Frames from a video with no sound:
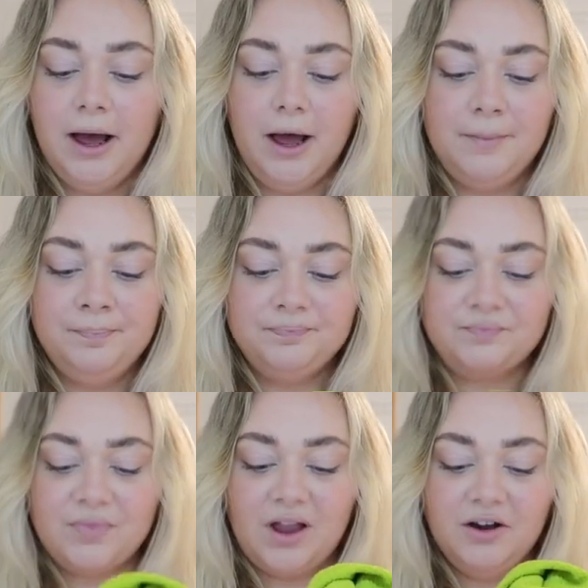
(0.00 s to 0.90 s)
Um,
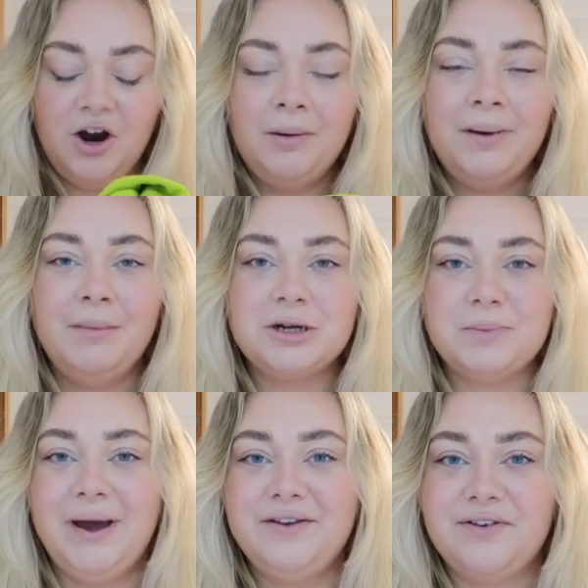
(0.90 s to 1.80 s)
I can't remember how much
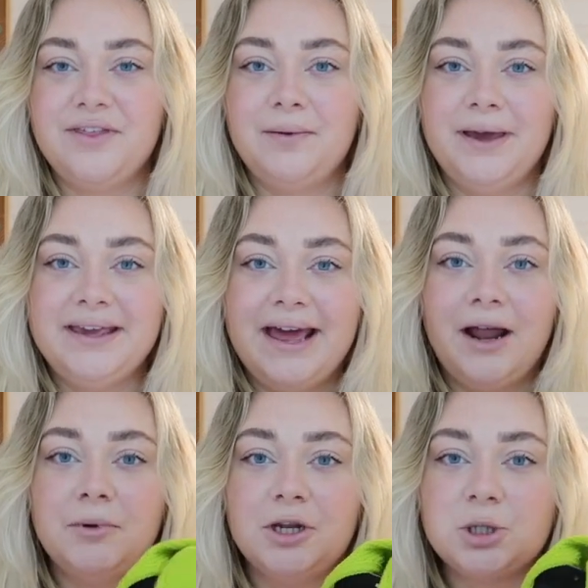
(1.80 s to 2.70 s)
I paid for everything, but again,
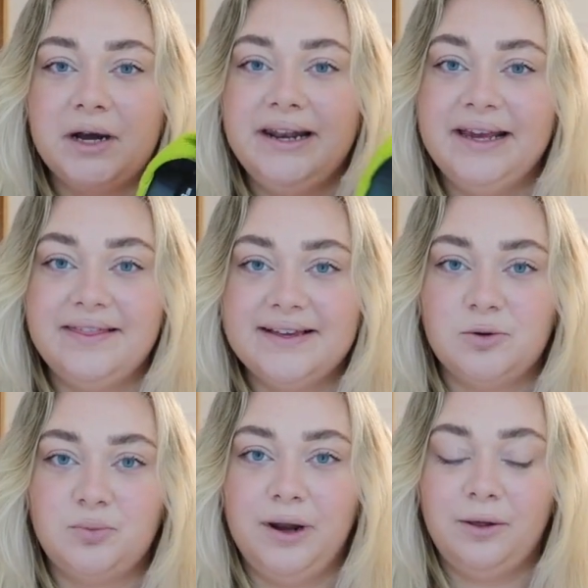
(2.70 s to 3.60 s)
I'm going to try and link this
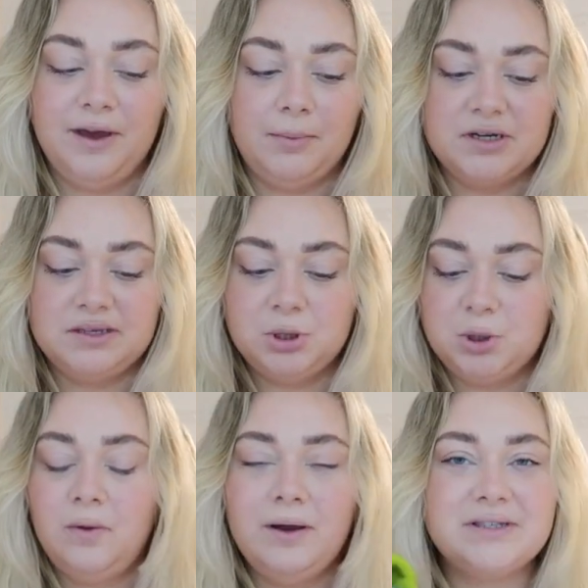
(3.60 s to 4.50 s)
on Pretty Little Thing because I'm
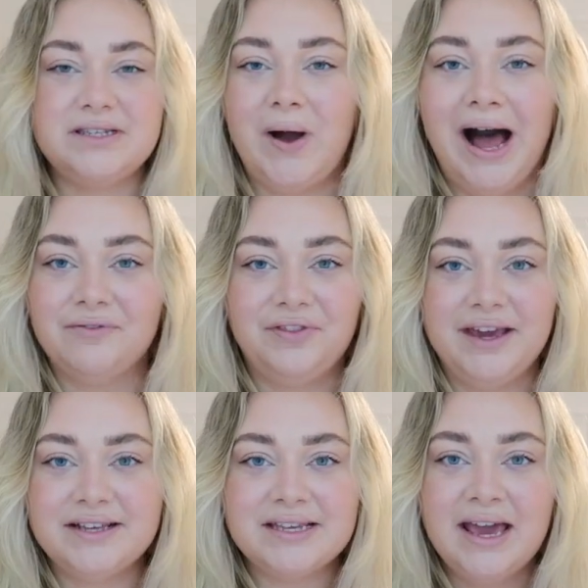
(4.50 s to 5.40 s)
sure they'll still have
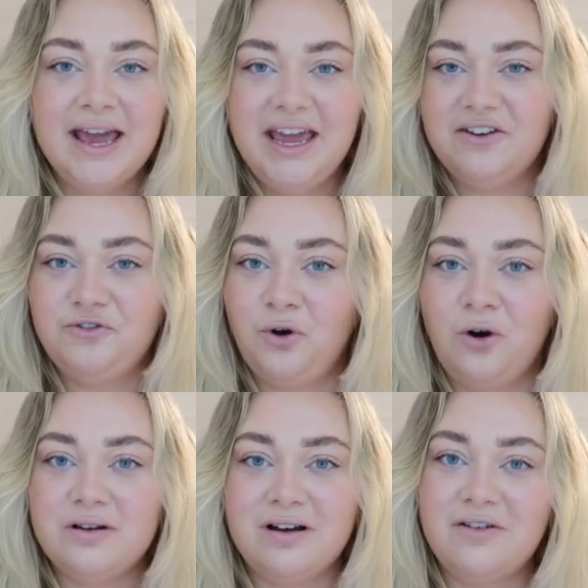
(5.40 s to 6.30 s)
this, if
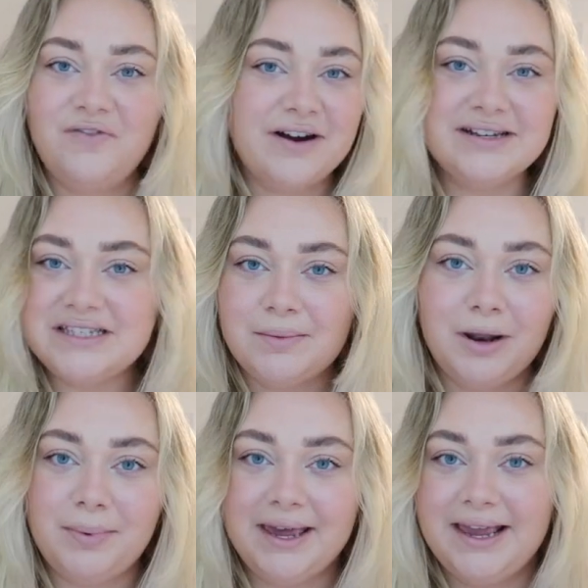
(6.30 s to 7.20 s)
not a very
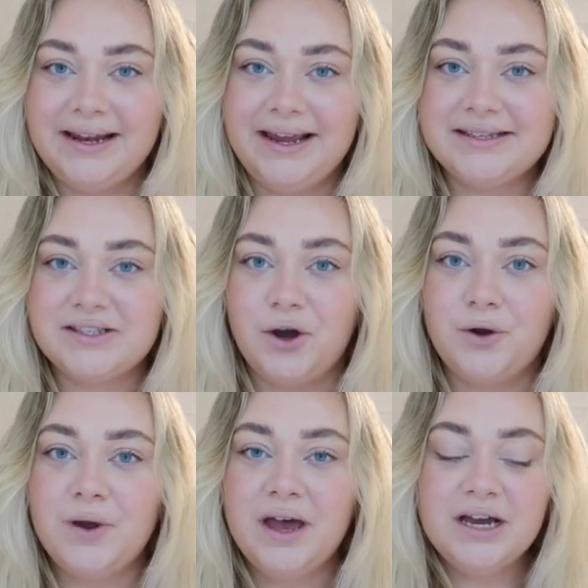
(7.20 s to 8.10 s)
similar bikini.
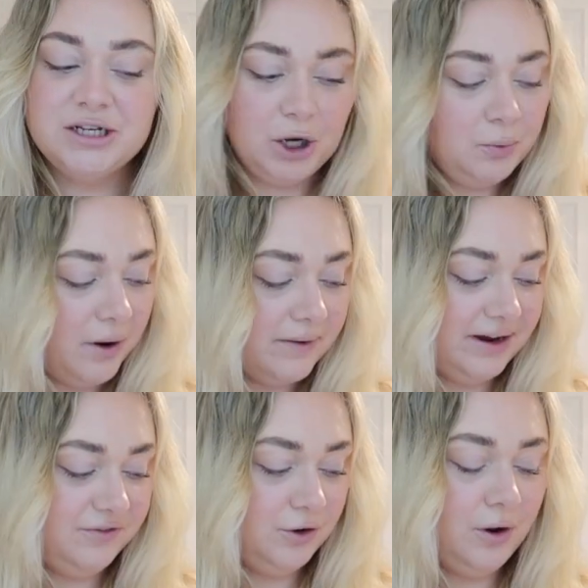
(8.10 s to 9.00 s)
So don't
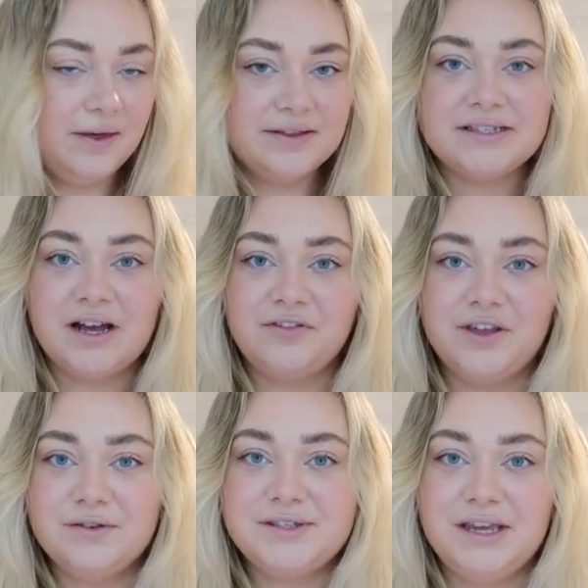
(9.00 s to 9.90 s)
worry, if you like the stuff
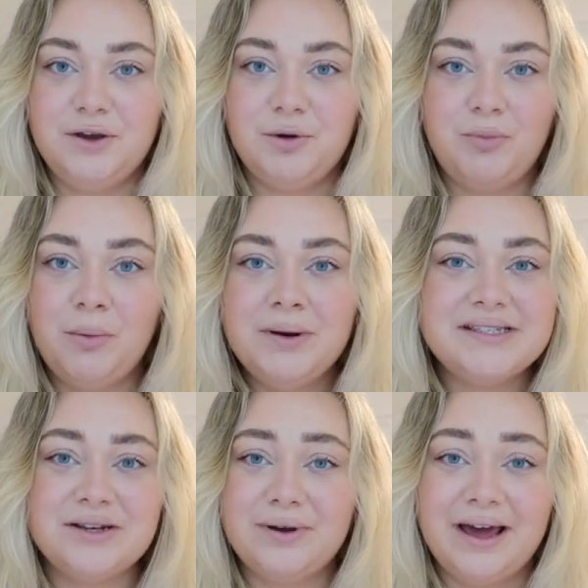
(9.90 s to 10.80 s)
that you see, you can probably
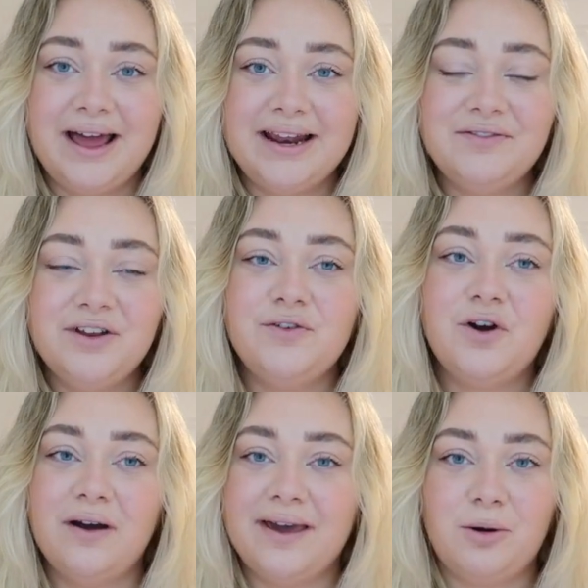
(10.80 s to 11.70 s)
still get it. And even if you
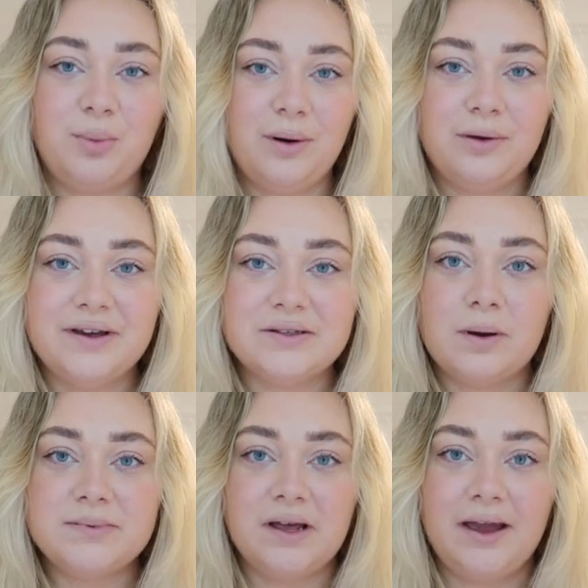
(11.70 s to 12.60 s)
can't get it on Pretty Little Thing's
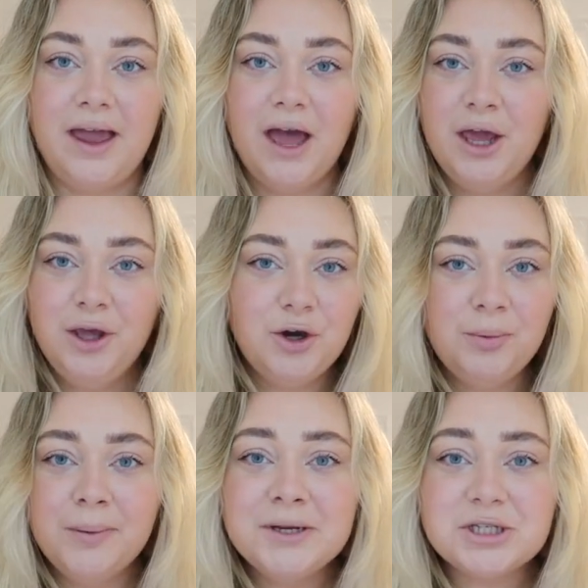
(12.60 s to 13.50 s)
website, you can
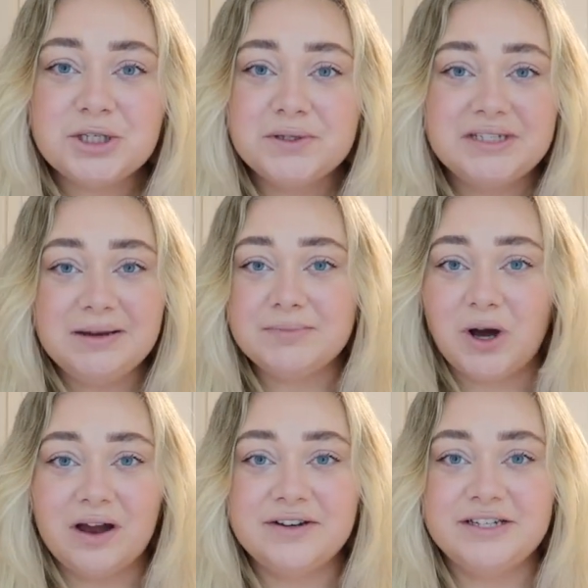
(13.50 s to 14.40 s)
probably just do a deep
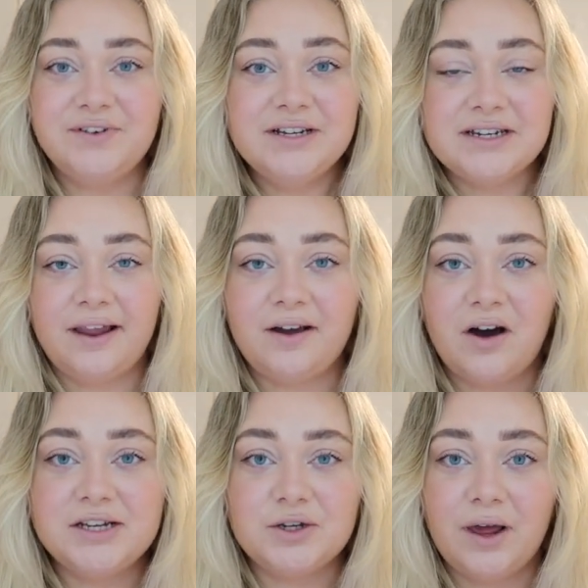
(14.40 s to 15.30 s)
dive into Vinted like
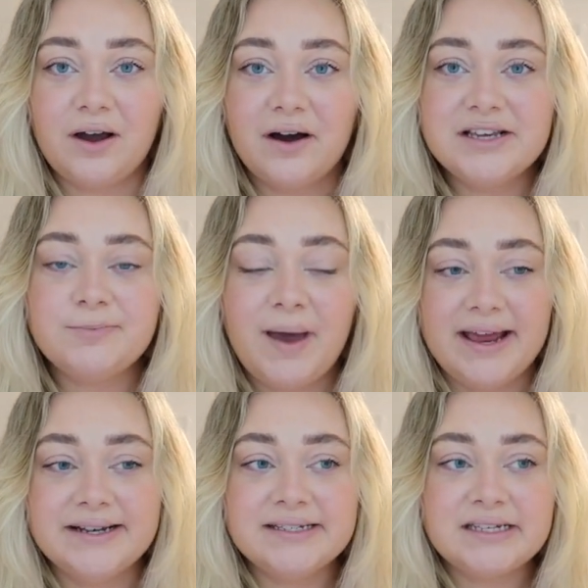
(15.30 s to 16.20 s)
I do. Like, I
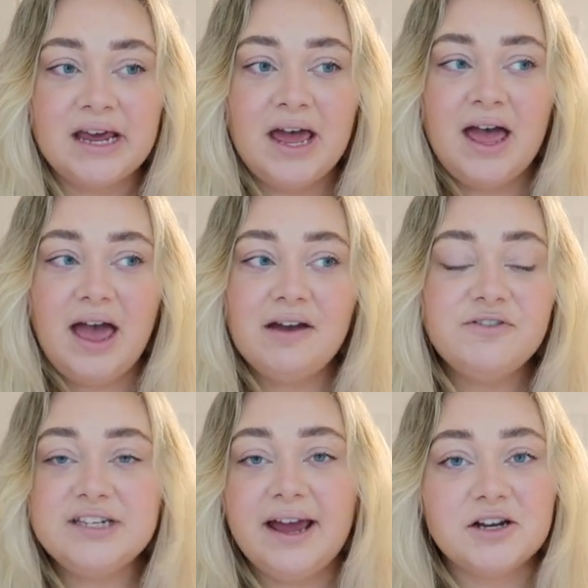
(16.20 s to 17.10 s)
spend,
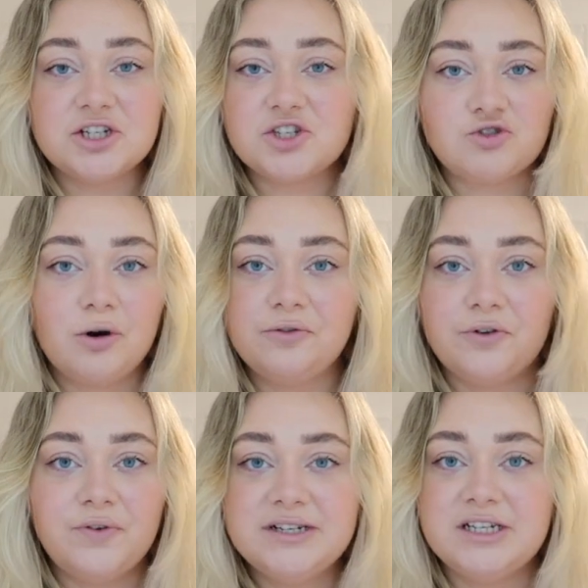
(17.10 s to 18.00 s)
every day I just scroll
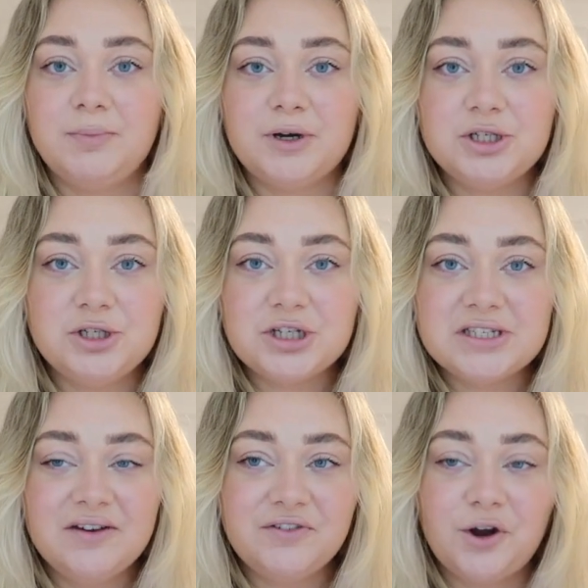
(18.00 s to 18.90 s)
through Vinted because you
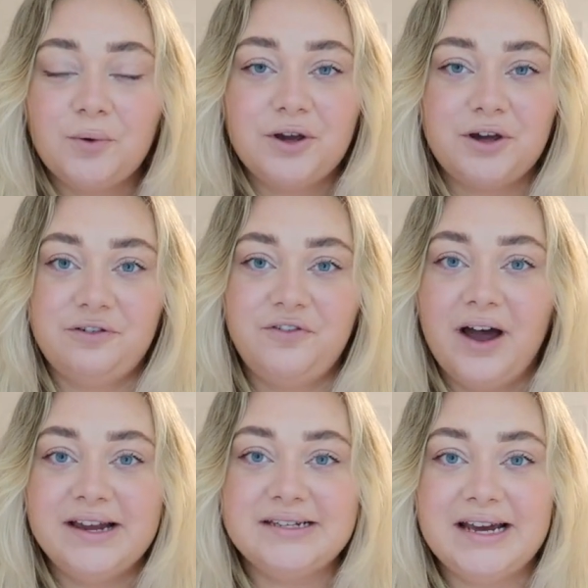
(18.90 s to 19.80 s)
just never know what you're going to
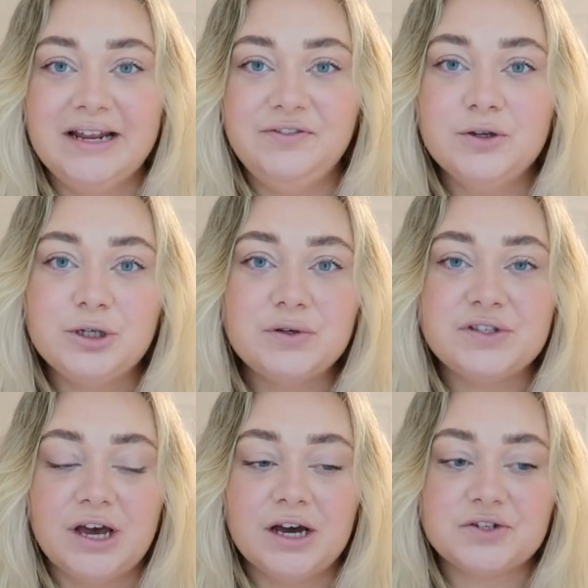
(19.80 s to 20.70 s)
find. And if you do
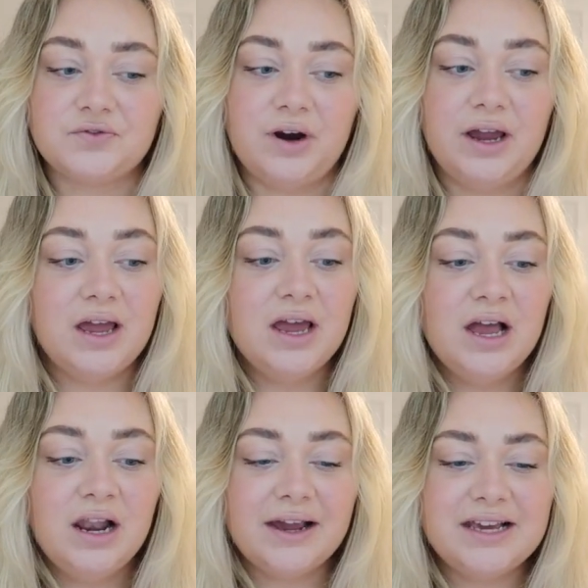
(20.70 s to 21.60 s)
search for it,
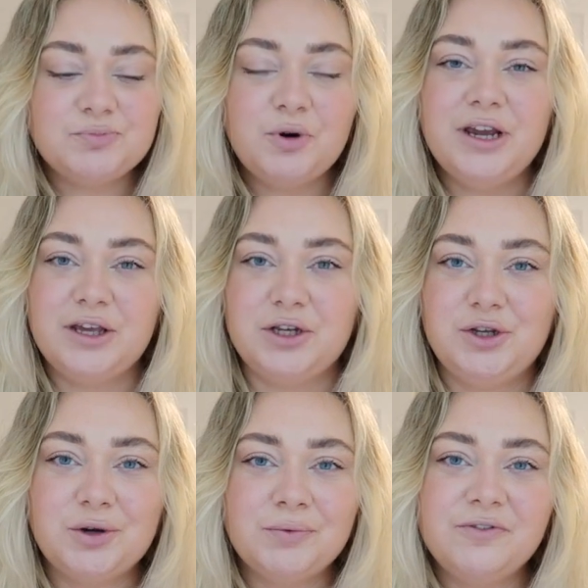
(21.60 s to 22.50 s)
like, it's pretty good.
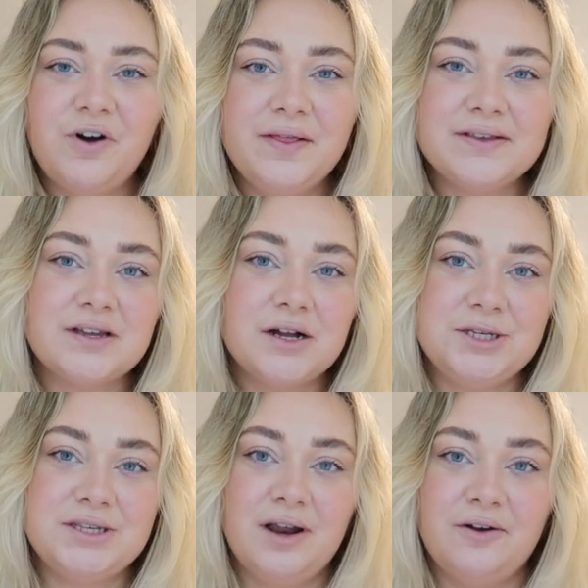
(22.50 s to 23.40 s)
You can refine the
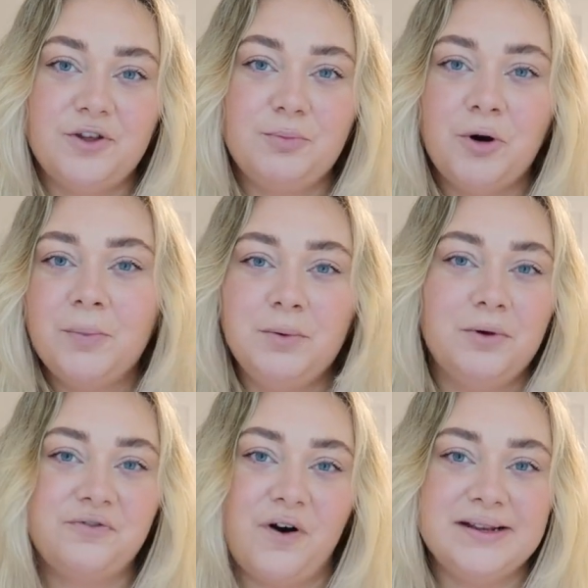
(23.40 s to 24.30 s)
searches enough that you probably
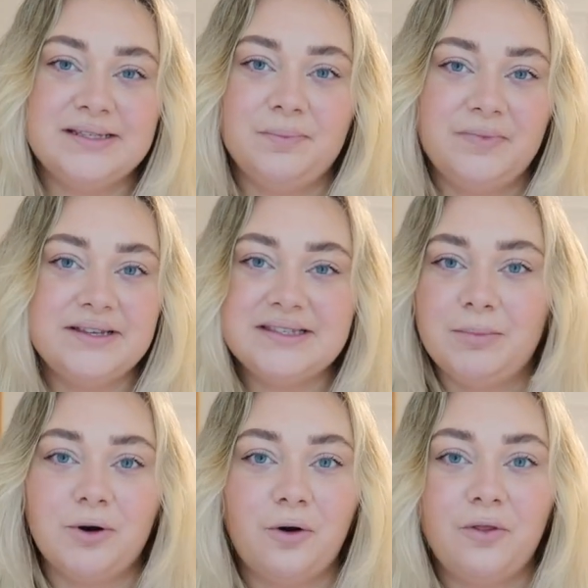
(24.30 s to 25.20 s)
would find something
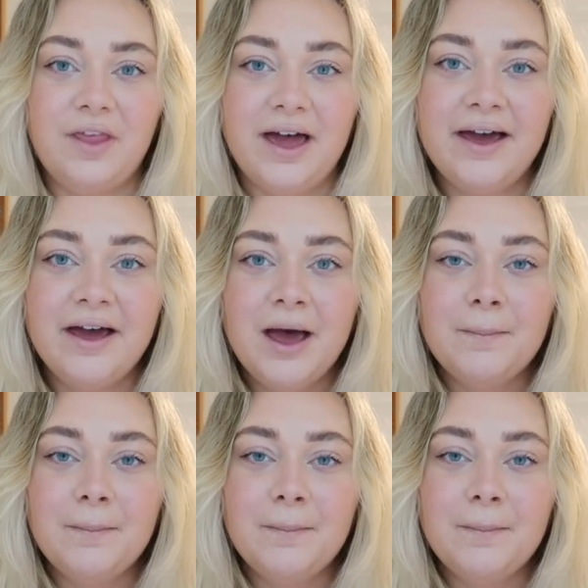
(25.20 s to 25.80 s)
similar on there.